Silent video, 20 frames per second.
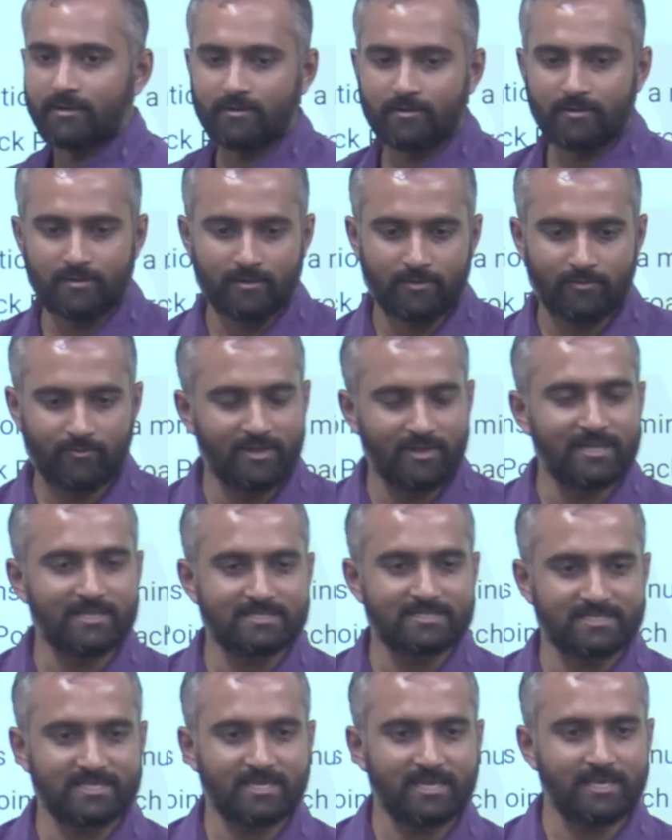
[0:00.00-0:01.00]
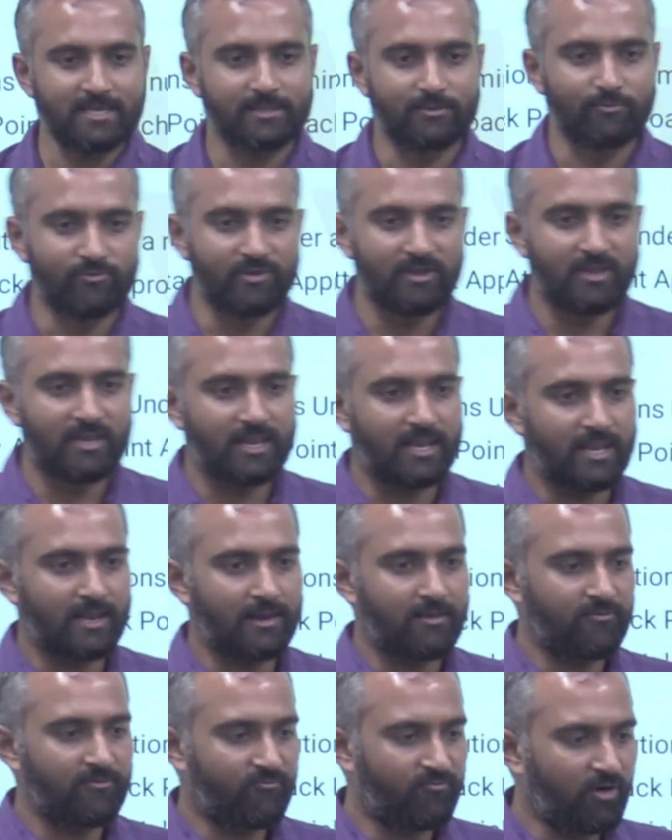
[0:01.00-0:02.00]
we'll
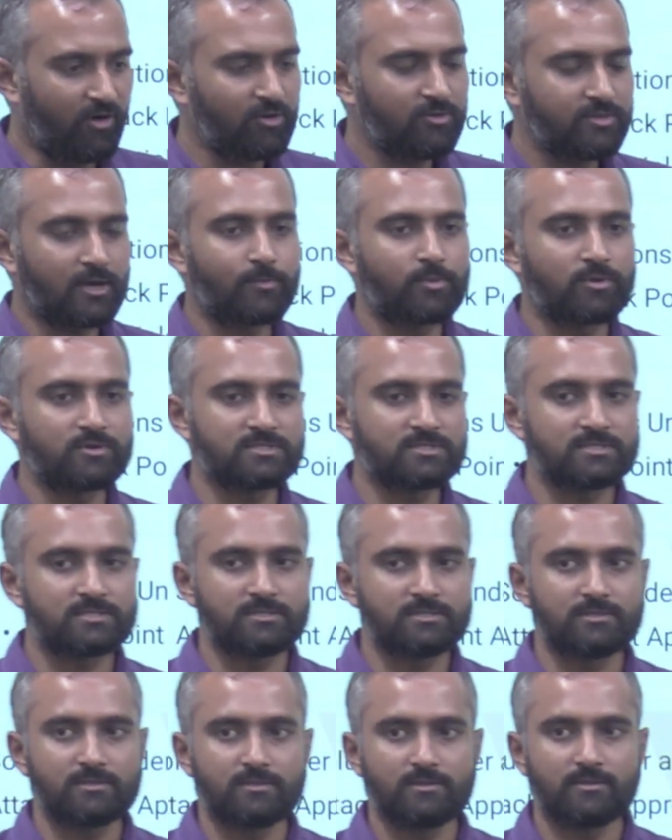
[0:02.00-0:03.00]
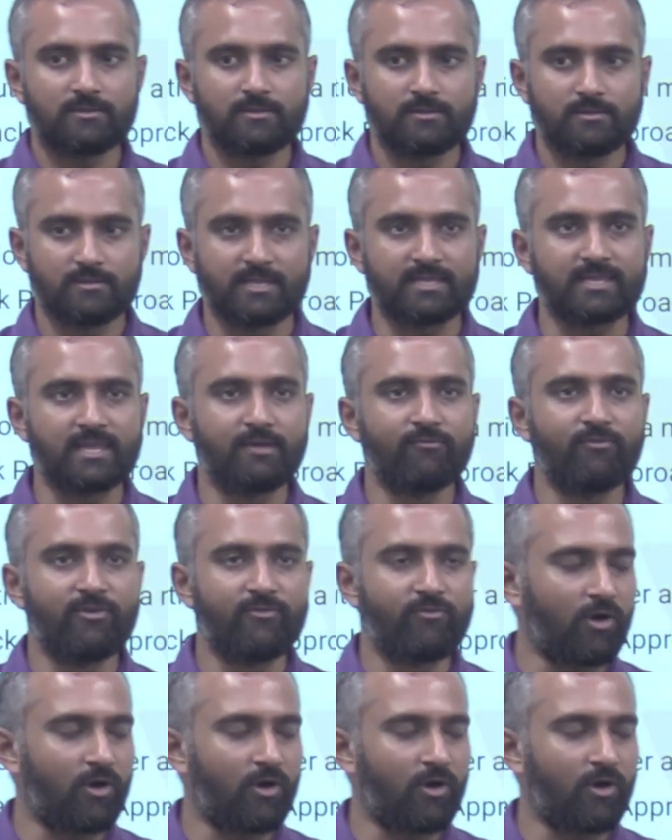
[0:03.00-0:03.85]
follow the approach, the thing we follow,